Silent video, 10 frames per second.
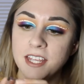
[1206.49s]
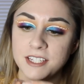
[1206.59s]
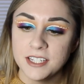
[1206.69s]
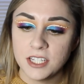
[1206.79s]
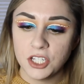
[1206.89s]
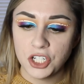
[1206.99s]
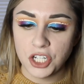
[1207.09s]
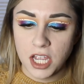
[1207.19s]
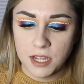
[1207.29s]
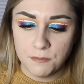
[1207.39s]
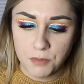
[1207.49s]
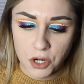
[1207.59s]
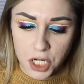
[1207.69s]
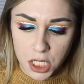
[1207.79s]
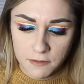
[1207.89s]
This is in the shade
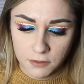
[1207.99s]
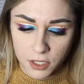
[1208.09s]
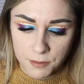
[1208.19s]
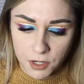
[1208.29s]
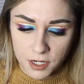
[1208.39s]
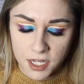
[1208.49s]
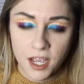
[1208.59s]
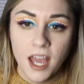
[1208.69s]
Birdie, Flirty Birdie.